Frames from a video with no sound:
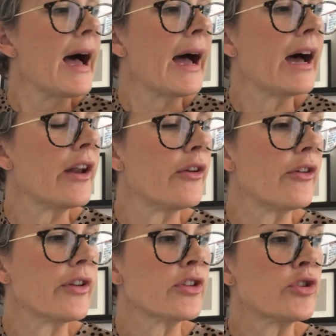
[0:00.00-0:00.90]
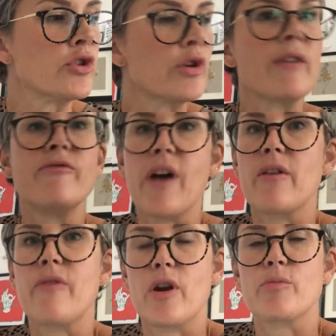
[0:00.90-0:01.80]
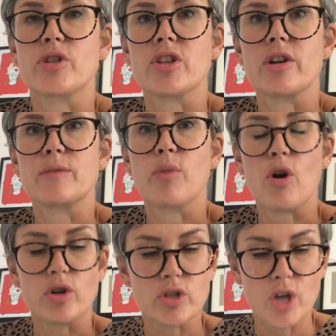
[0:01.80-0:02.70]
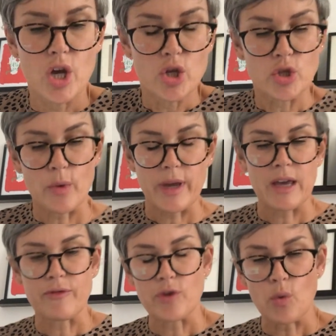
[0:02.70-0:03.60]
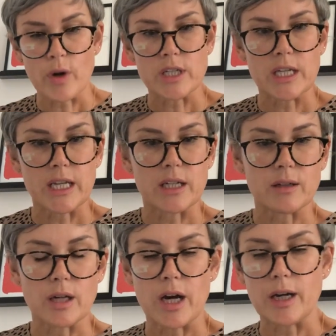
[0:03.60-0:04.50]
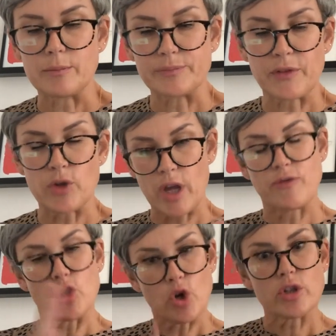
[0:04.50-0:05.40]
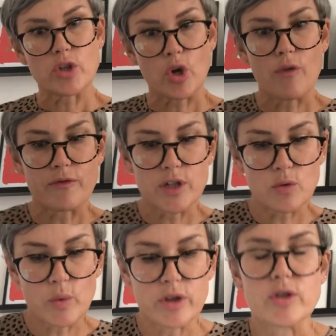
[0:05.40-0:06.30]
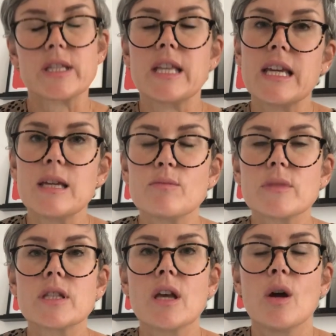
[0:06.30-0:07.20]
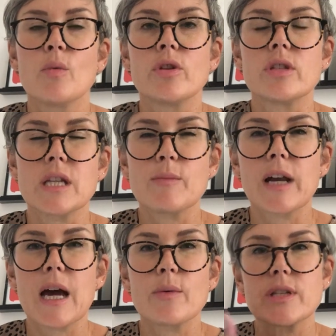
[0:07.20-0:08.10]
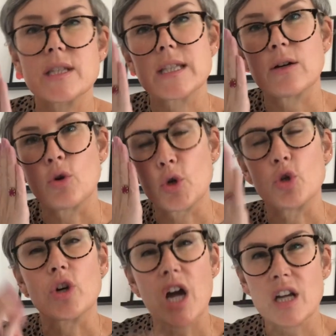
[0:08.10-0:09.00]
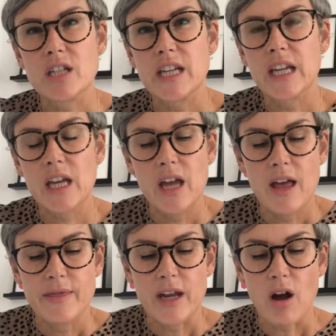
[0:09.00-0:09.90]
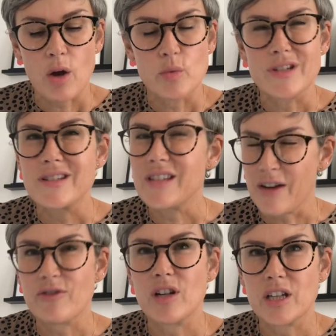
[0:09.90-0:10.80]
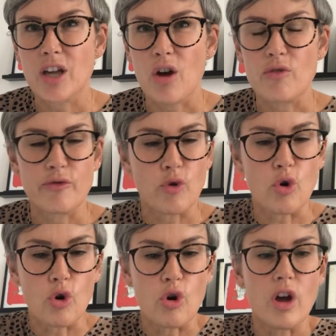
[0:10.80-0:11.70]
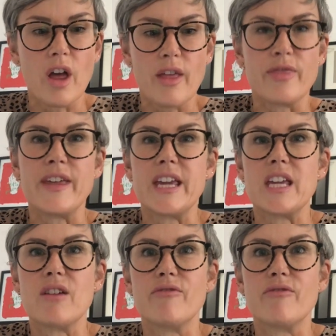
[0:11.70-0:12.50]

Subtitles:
and you get very, very precise blocks. So if you're wanting, if you're not so confident with your seams, with your seam allowance, or your cutting, then I would definitely go for the